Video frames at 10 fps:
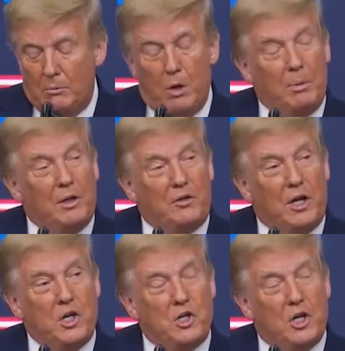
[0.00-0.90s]

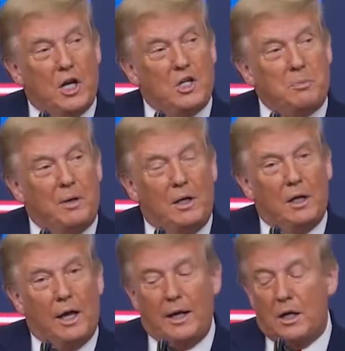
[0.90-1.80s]
mobilization has been
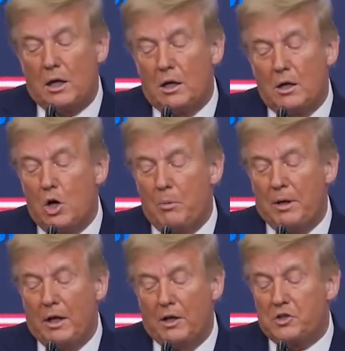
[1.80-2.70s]
like
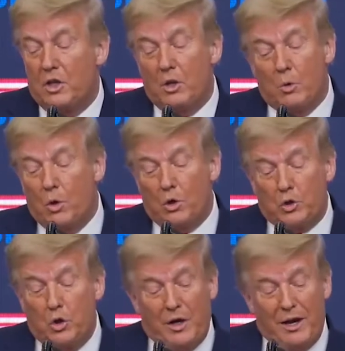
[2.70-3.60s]
nobody else in the
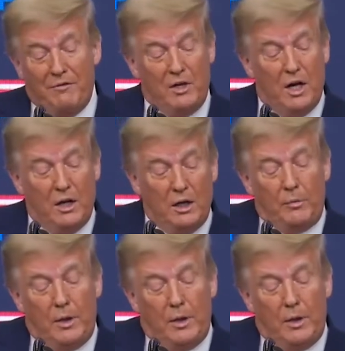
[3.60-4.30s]
world could have done.